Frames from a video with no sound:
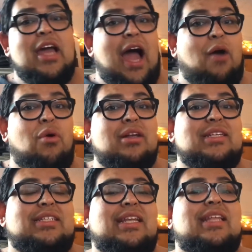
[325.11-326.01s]
I want
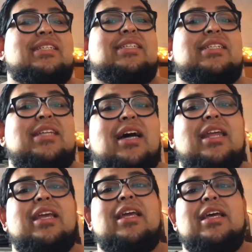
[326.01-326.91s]
to see the
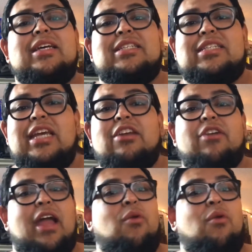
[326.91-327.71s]
stunning scenery.